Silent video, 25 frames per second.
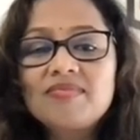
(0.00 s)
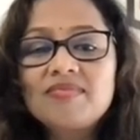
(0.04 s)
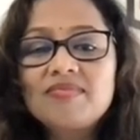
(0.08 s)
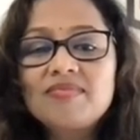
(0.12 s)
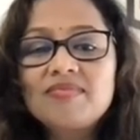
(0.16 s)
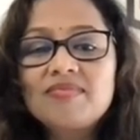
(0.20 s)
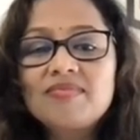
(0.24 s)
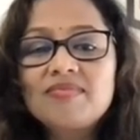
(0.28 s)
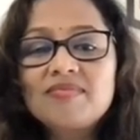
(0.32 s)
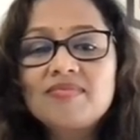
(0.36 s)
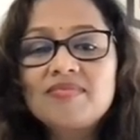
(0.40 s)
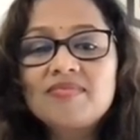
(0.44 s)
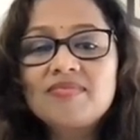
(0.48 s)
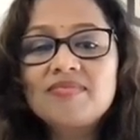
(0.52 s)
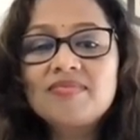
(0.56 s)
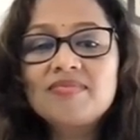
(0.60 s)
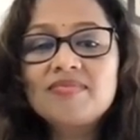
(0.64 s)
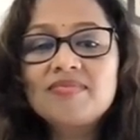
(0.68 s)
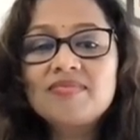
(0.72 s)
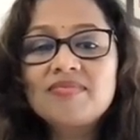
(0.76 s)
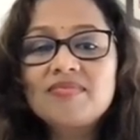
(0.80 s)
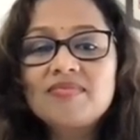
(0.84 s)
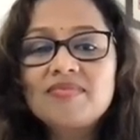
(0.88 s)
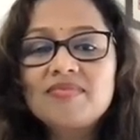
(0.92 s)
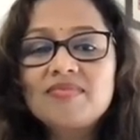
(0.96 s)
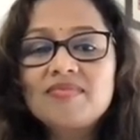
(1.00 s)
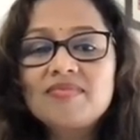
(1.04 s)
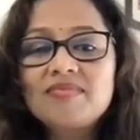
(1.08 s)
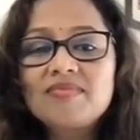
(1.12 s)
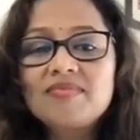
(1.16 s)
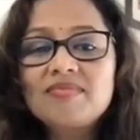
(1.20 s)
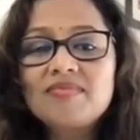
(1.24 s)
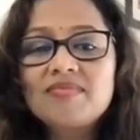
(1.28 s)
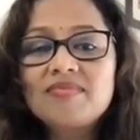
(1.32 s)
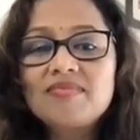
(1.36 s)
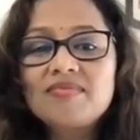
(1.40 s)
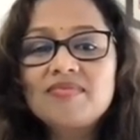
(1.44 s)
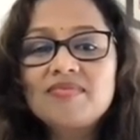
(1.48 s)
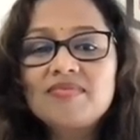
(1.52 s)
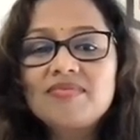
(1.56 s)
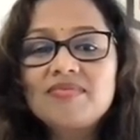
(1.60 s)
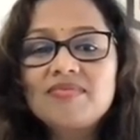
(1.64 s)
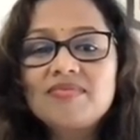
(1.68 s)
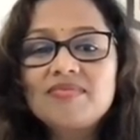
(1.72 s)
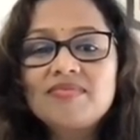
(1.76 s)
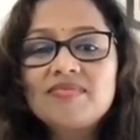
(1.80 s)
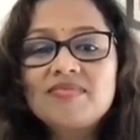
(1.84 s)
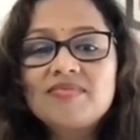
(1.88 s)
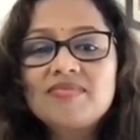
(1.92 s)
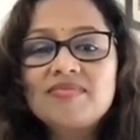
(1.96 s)

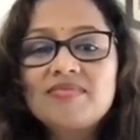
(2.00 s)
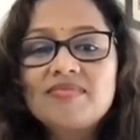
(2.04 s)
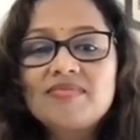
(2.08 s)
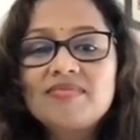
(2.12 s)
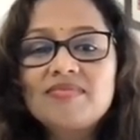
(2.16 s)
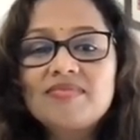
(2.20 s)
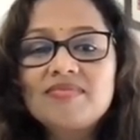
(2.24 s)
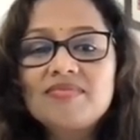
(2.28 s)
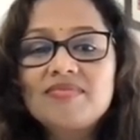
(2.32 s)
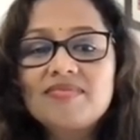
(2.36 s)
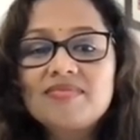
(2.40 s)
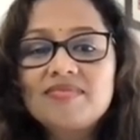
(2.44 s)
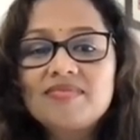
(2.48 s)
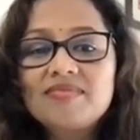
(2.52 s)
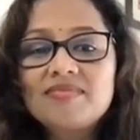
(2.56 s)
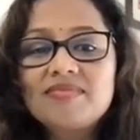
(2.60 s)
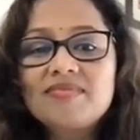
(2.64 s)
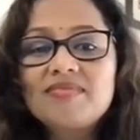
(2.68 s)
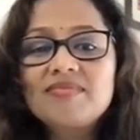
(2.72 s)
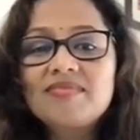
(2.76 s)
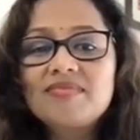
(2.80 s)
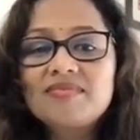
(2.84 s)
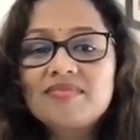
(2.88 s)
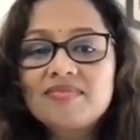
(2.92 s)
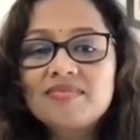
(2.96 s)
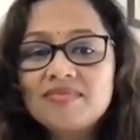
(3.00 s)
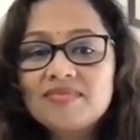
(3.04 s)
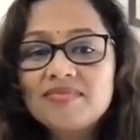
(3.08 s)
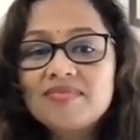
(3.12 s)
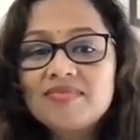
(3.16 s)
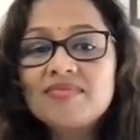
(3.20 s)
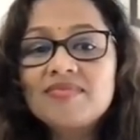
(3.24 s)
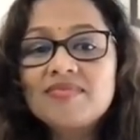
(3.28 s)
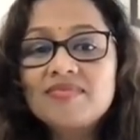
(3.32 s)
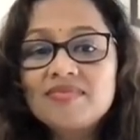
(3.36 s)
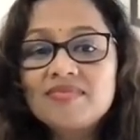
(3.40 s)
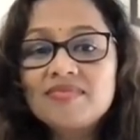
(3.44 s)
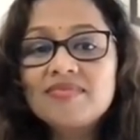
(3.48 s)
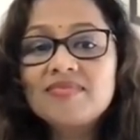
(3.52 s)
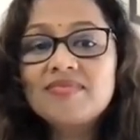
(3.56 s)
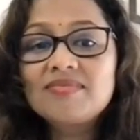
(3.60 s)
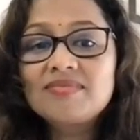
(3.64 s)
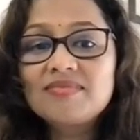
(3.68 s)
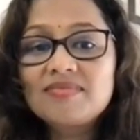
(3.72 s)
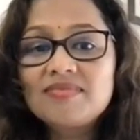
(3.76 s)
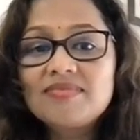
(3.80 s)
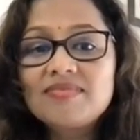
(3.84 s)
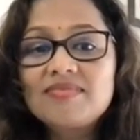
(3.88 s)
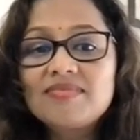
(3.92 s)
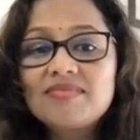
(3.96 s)

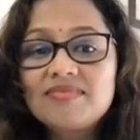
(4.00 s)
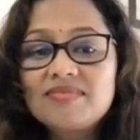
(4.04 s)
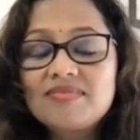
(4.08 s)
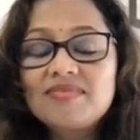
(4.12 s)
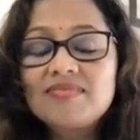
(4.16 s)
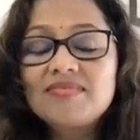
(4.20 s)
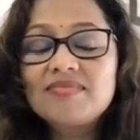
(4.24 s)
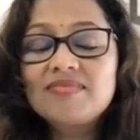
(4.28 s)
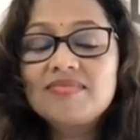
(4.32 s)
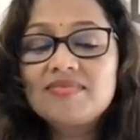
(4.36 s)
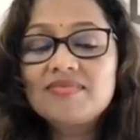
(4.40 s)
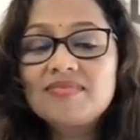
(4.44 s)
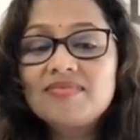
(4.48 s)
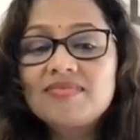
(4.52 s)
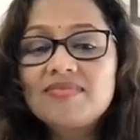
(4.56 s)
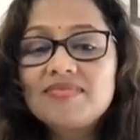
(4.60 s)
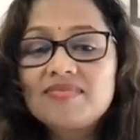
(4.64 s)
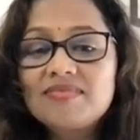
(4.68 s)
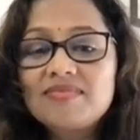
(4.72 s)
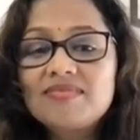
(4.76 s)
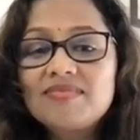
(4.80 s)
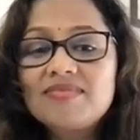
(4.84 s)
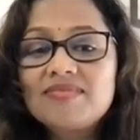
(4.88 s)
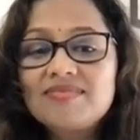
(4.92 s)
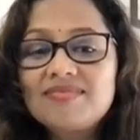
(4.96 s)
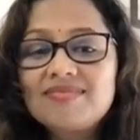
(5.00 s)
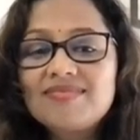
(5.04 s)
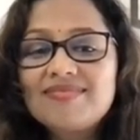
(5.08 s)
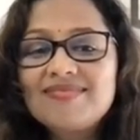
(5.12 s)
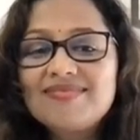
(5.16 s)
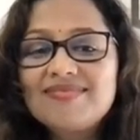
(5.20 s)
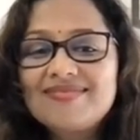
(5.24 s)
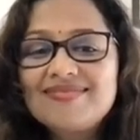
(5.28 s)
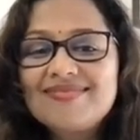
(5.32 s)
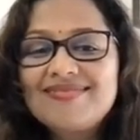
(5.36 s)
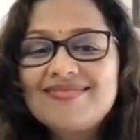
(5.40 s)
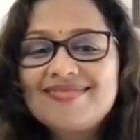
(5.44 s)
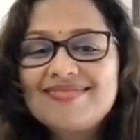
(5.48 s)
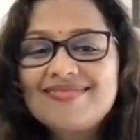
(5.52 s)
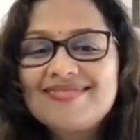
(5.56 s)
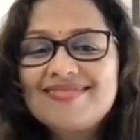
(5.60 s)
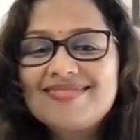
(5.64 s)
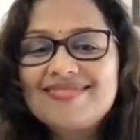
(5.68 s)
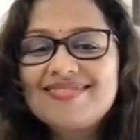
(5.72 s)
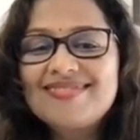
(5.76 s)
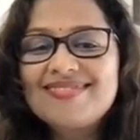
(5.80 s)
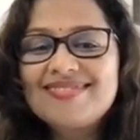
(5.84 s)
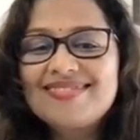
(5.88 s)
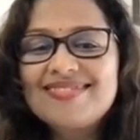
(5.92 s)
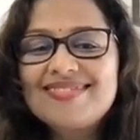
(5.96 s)

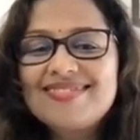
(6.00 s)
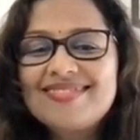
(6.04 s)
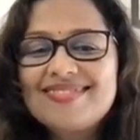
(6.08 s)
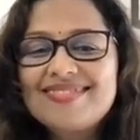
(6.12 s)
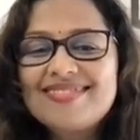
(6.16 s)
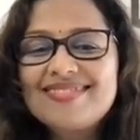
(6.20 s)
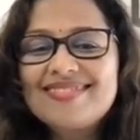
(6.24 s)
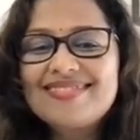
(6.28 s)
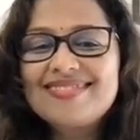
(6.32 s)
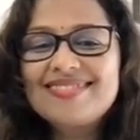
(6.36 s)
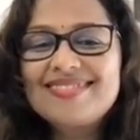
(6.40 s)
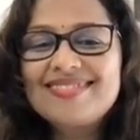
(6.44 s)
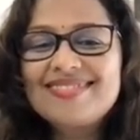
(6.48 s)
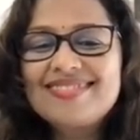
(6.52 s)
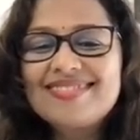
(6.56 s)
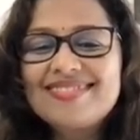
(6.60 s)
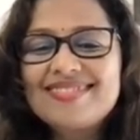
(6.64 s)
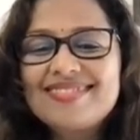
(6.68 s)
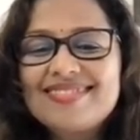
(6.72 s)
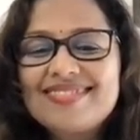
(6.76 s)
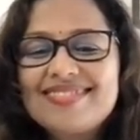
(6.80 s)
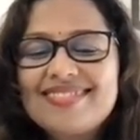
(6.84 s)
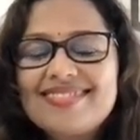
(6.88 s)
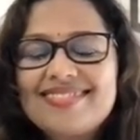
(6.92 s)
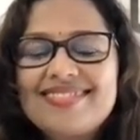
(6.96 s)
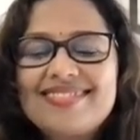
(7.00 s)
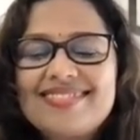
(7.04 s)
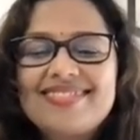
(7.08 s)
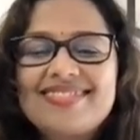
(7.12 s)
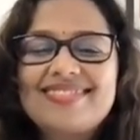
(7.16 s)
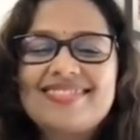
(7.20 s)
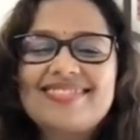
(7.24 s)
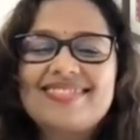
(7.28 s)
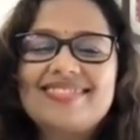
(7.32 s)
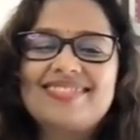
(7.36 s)
(silent)